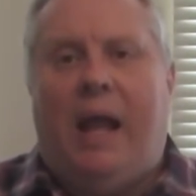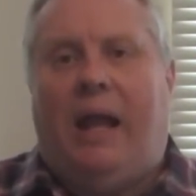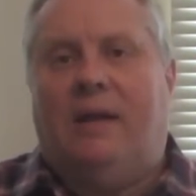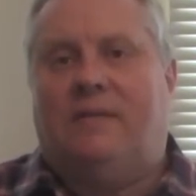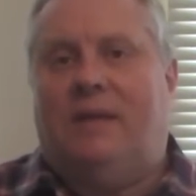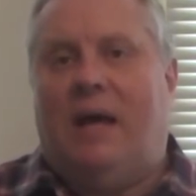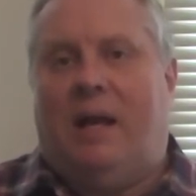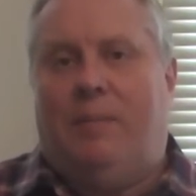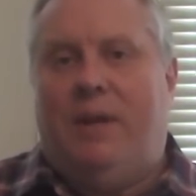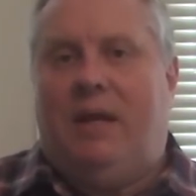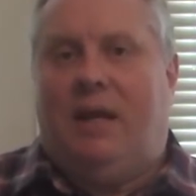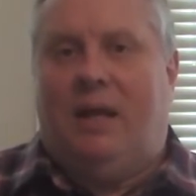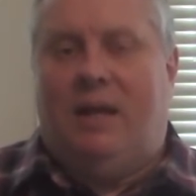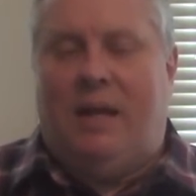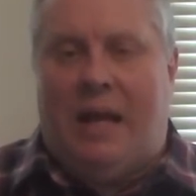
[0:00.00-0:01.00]
It's got to be
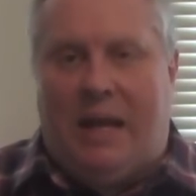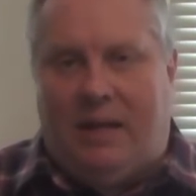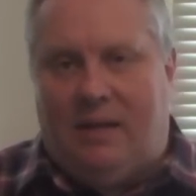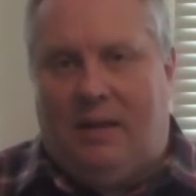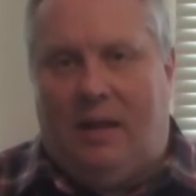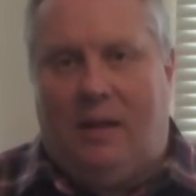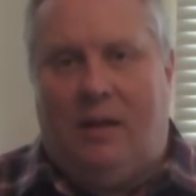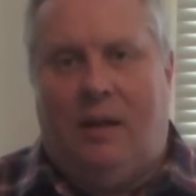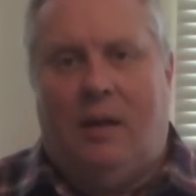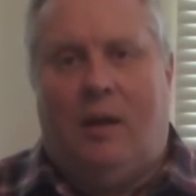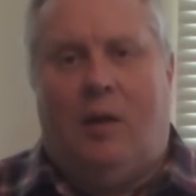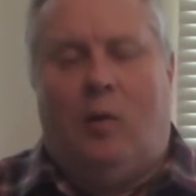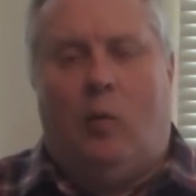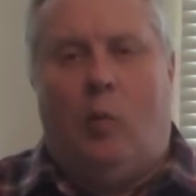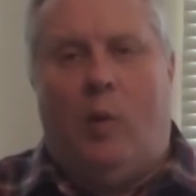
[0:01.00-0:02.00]
connected
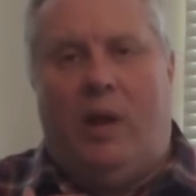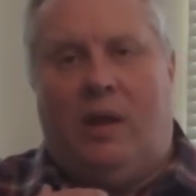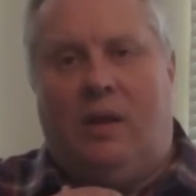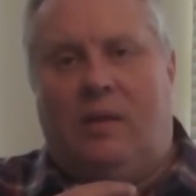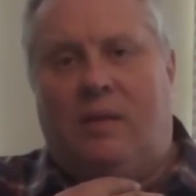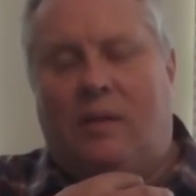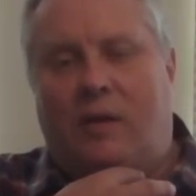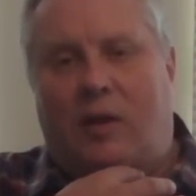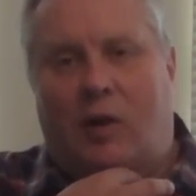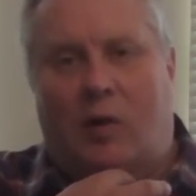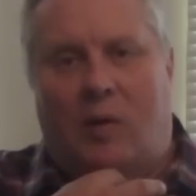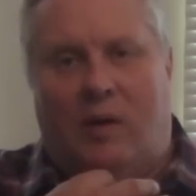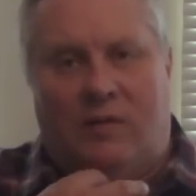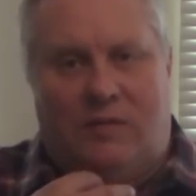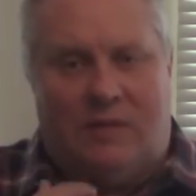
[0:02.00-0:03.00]
with
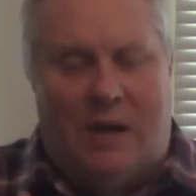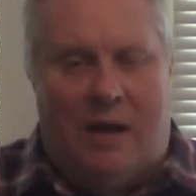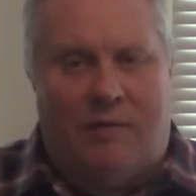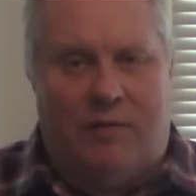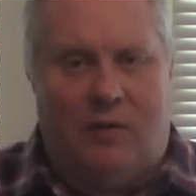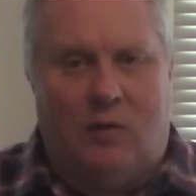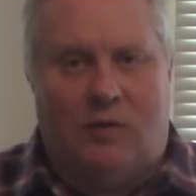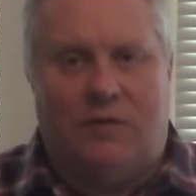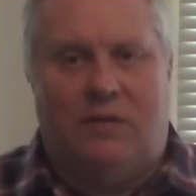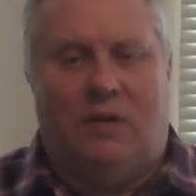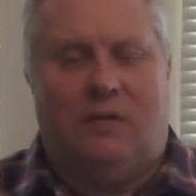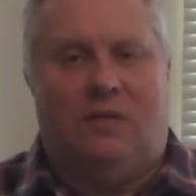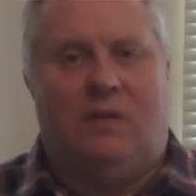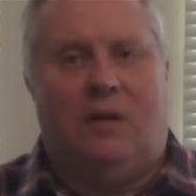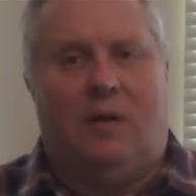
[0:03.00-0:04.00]
your esophageal
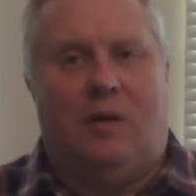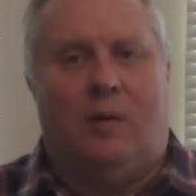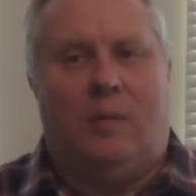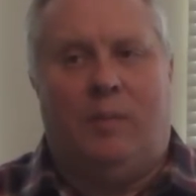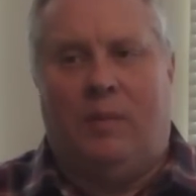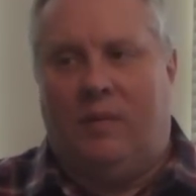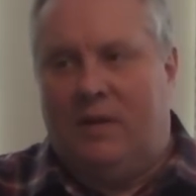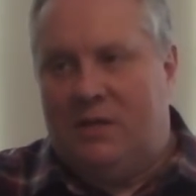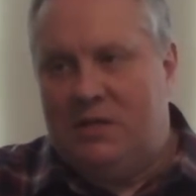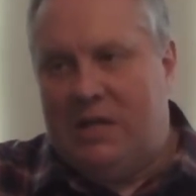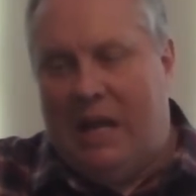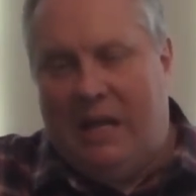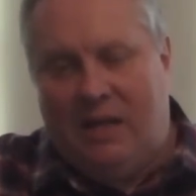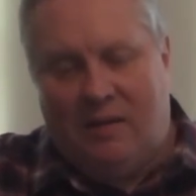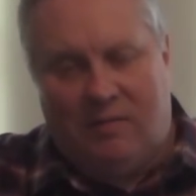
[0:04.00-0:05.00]
system, the
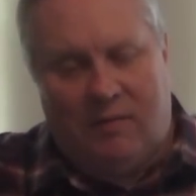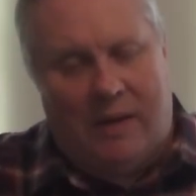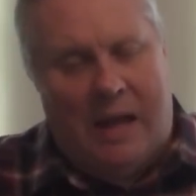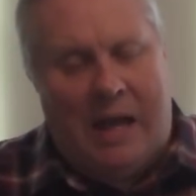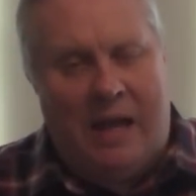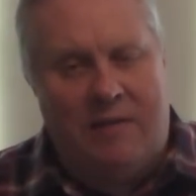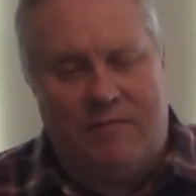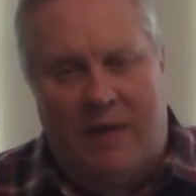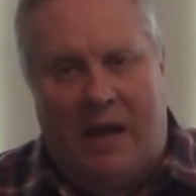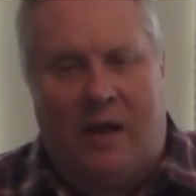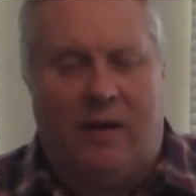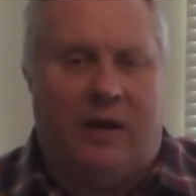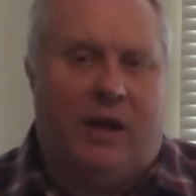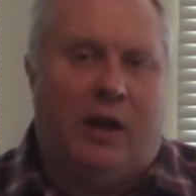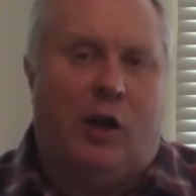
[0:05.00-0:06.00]
chain of life
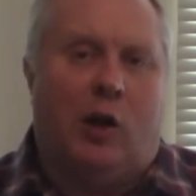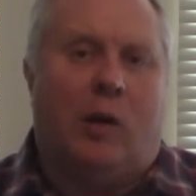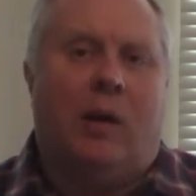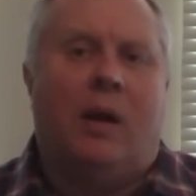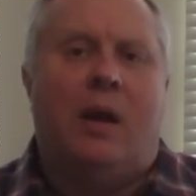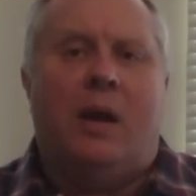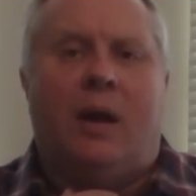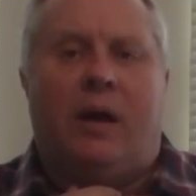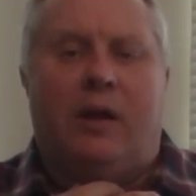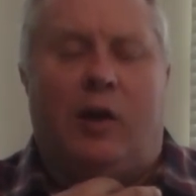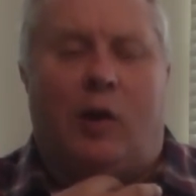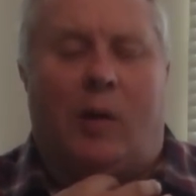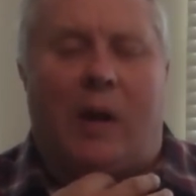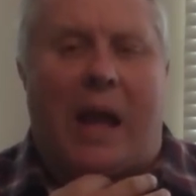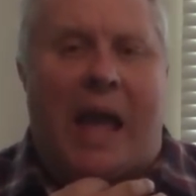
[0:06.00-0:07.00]
out here,
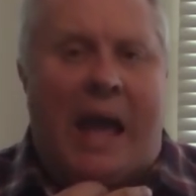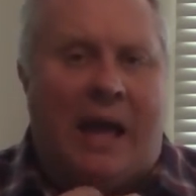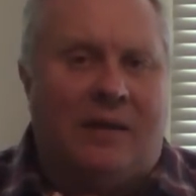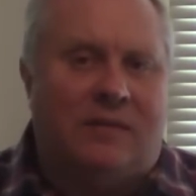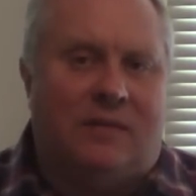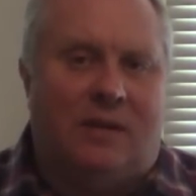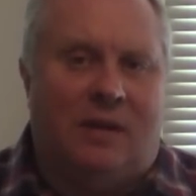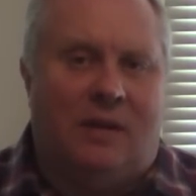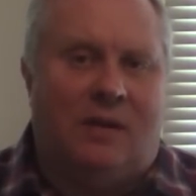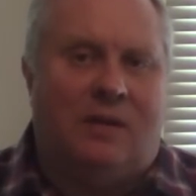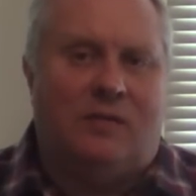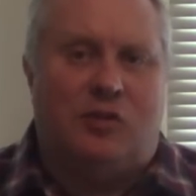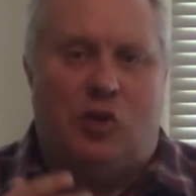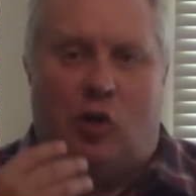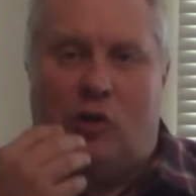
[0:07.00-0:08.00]
your
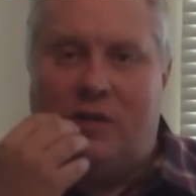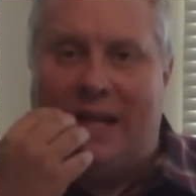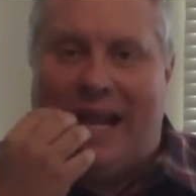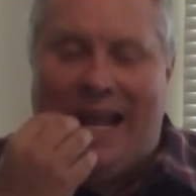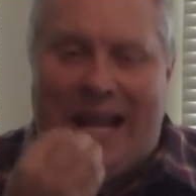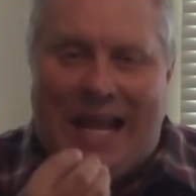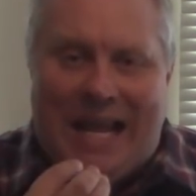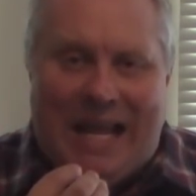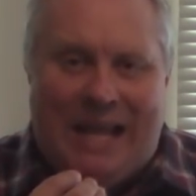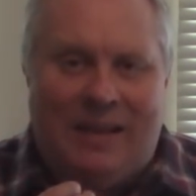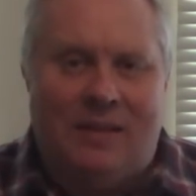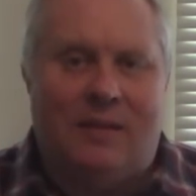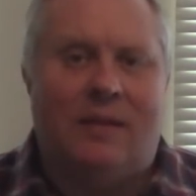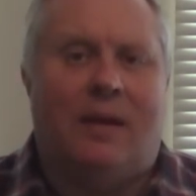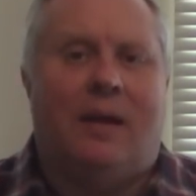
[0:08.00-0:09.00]
acids, your
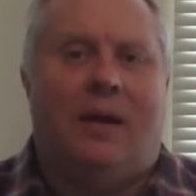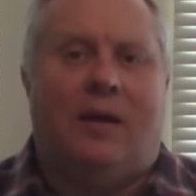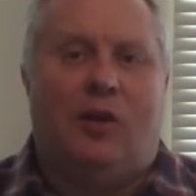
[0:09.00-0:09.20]
teeth,